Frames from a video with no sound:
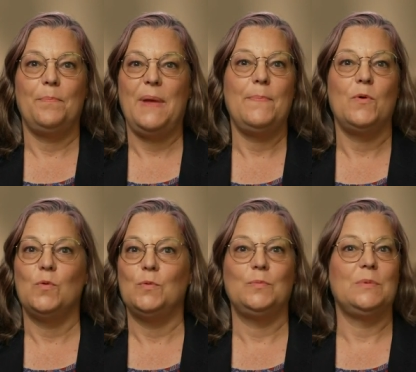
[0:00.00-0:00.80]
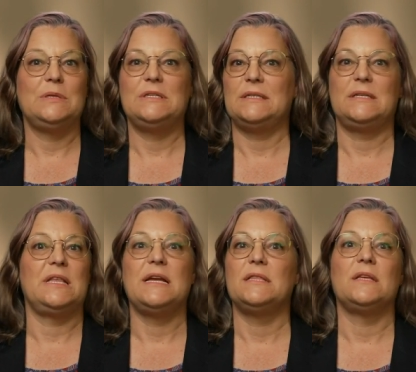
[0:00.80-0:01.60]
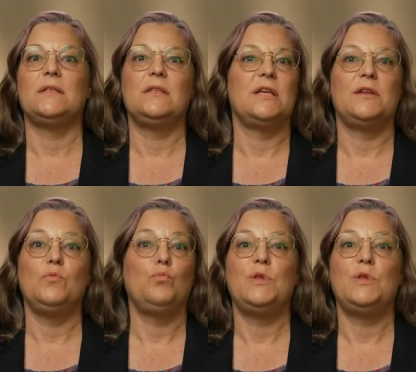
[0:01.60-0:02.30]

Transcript: people just think that that